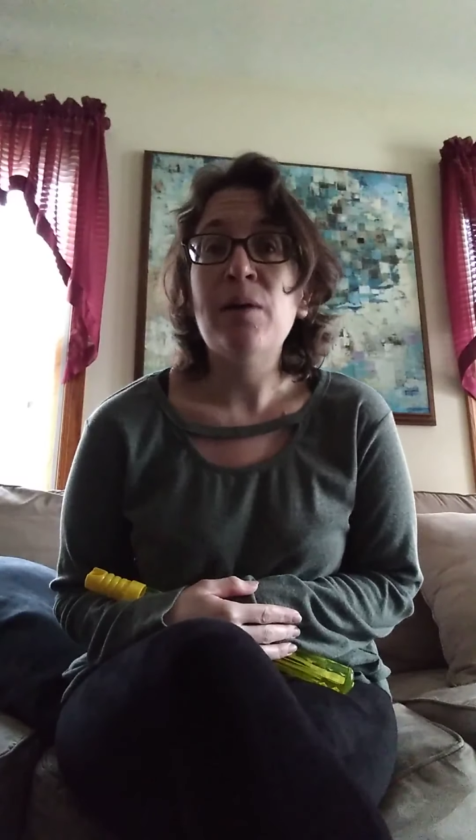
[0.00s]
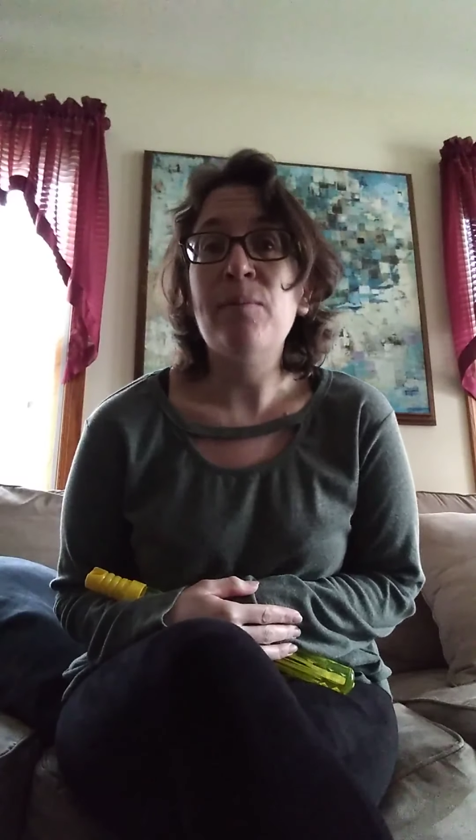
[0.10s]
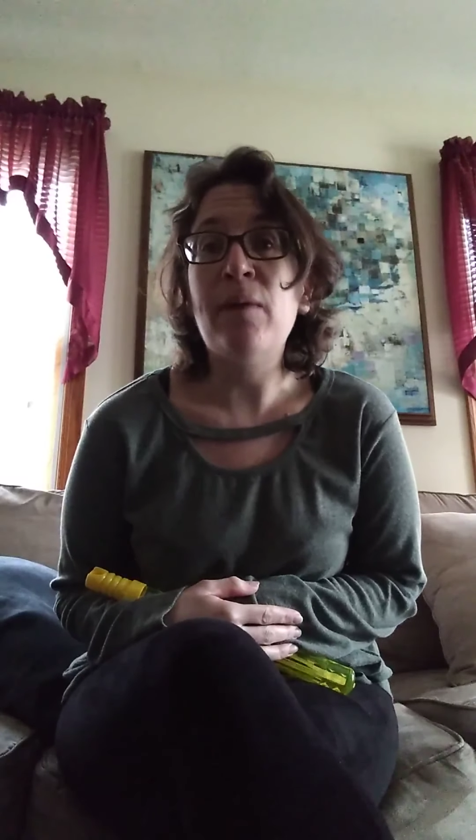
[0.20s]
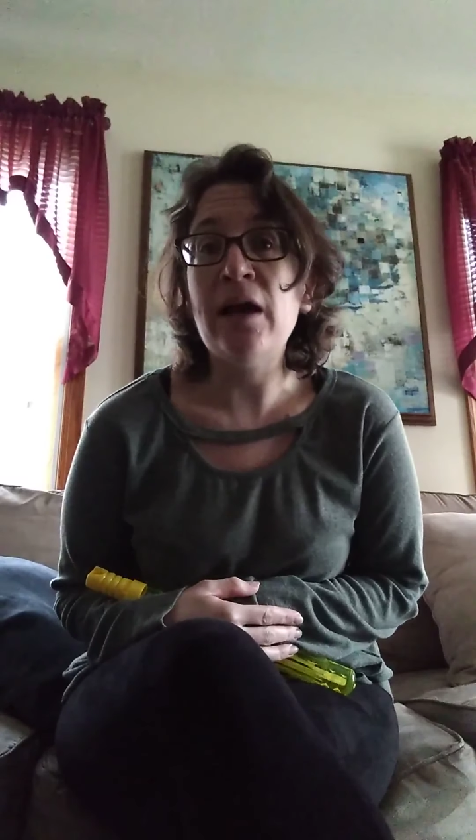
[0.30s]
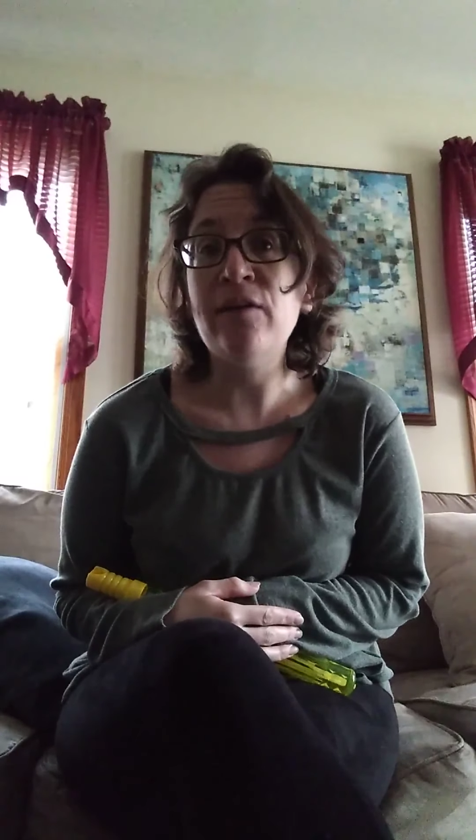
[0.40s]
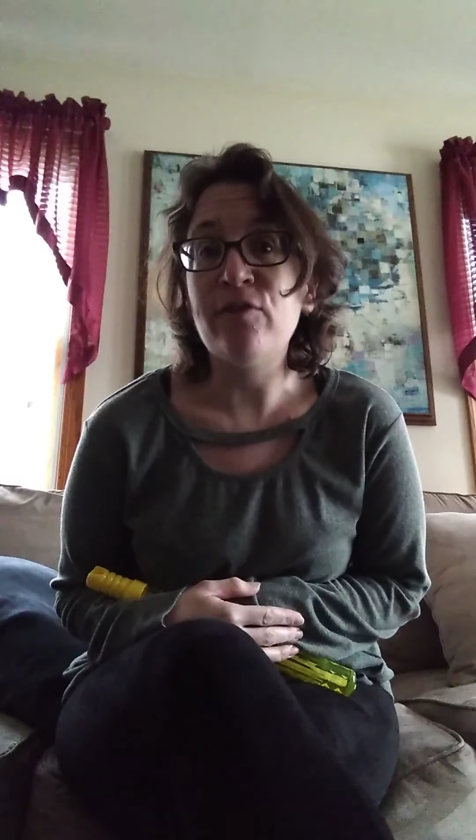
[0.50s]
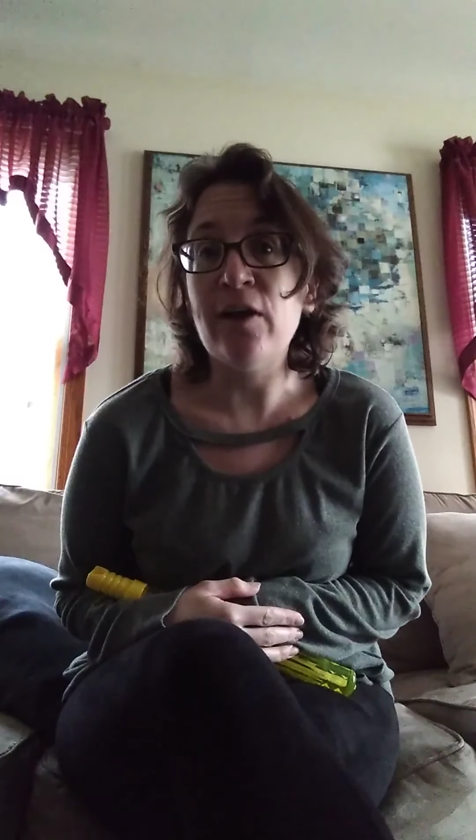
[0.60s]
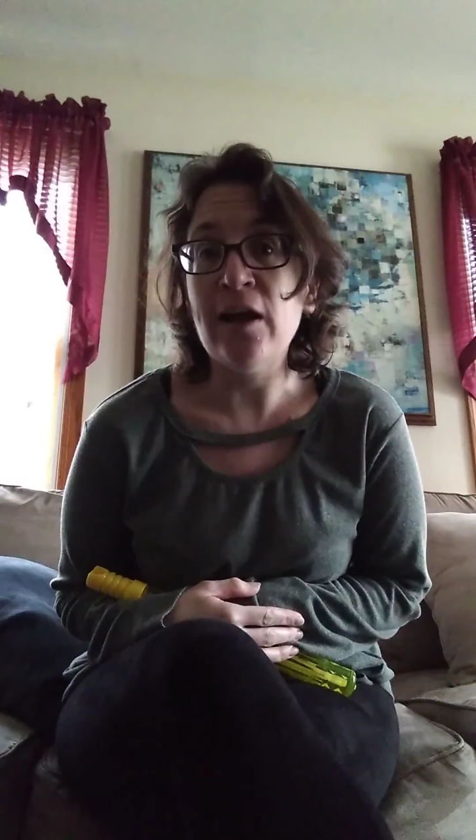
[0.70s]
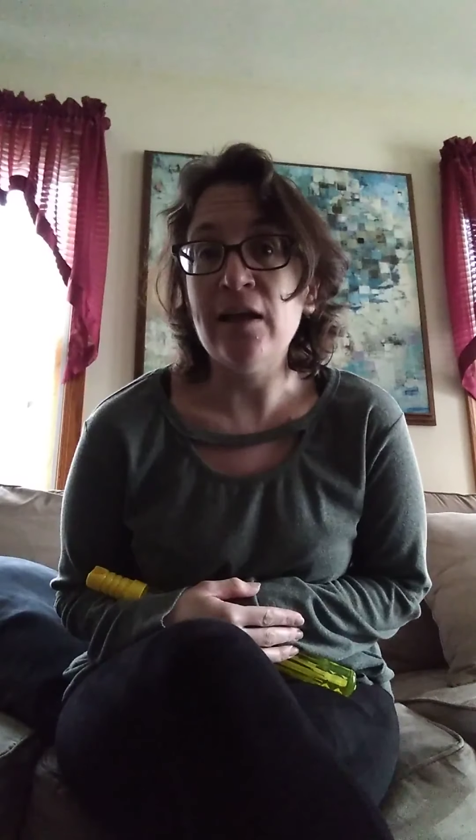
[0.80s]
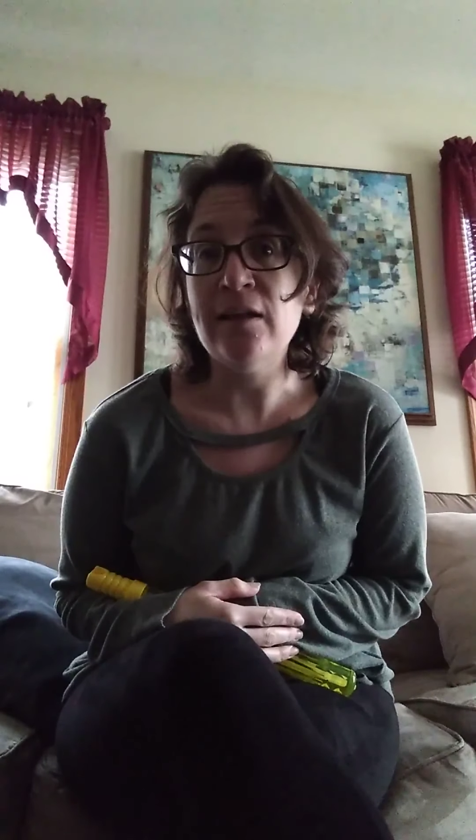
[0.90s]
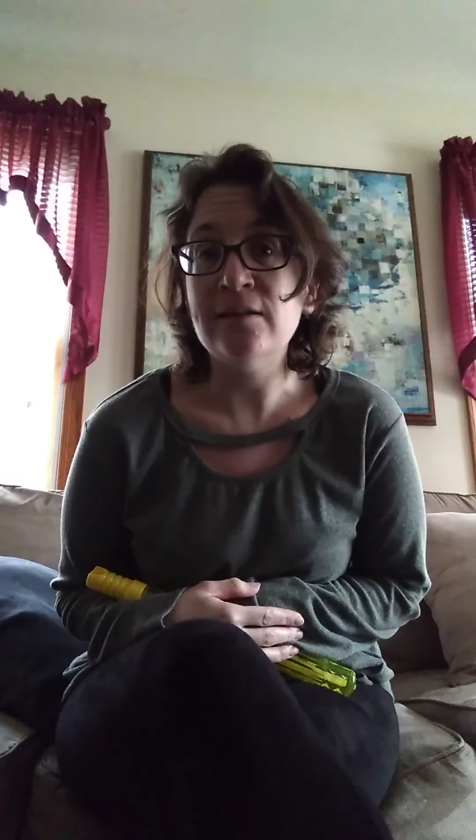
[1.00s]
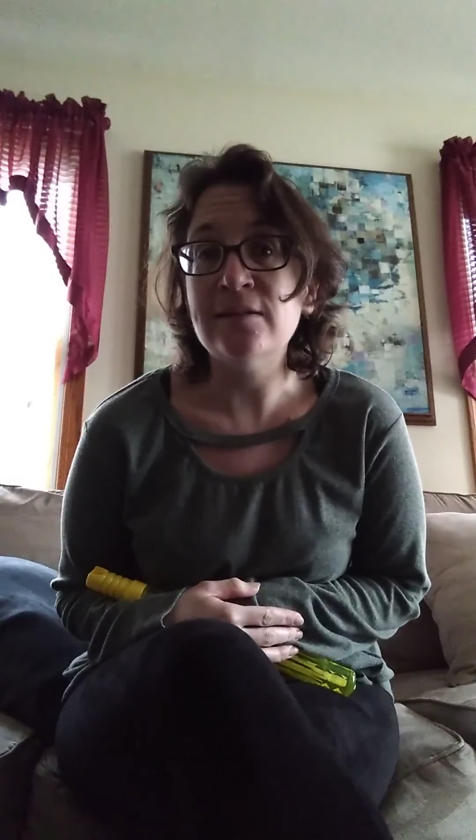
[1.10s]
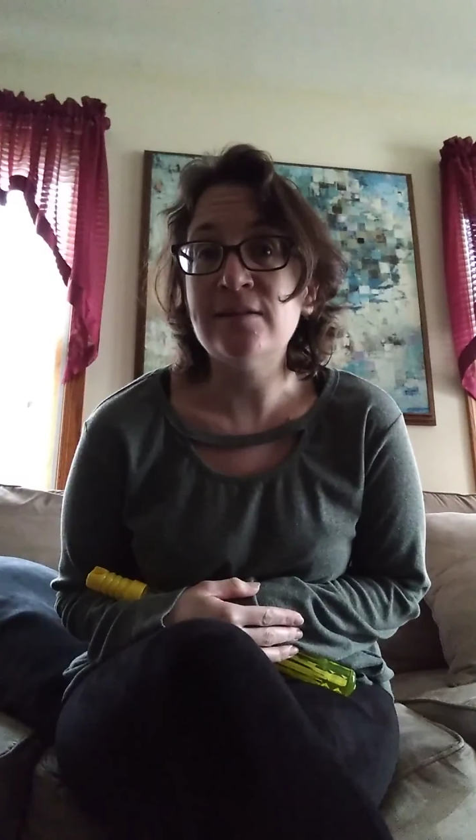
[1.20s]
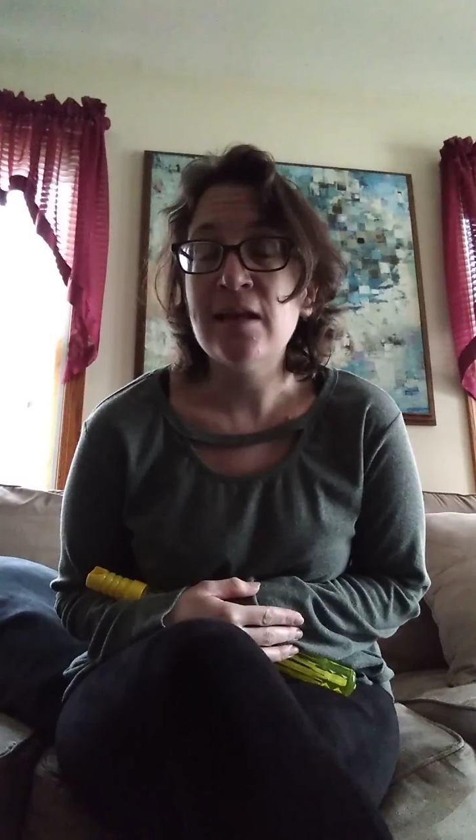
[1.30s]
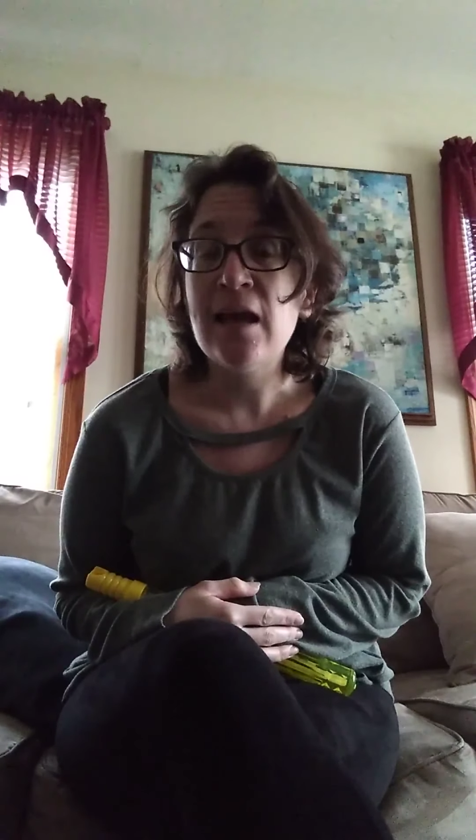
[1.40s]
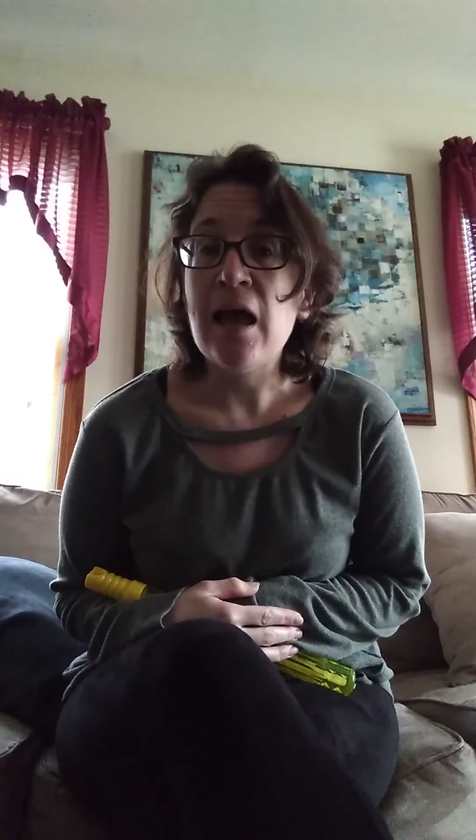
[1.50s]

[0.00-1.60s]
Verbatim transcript: my friends.